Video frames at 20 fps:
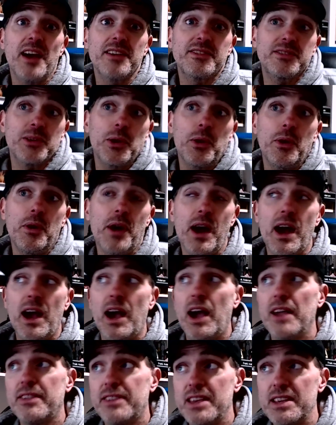So
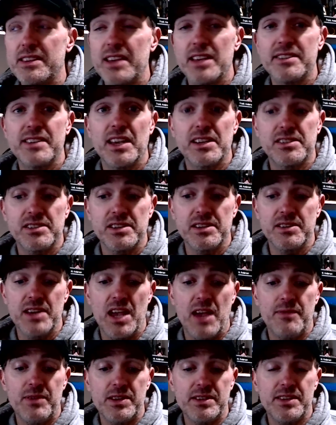I think that's actually
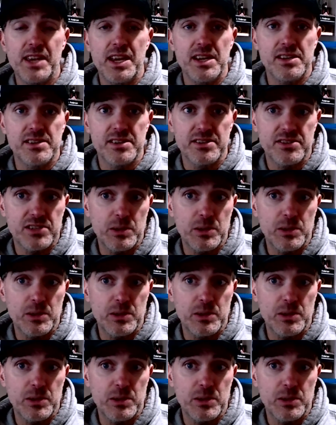advantageous.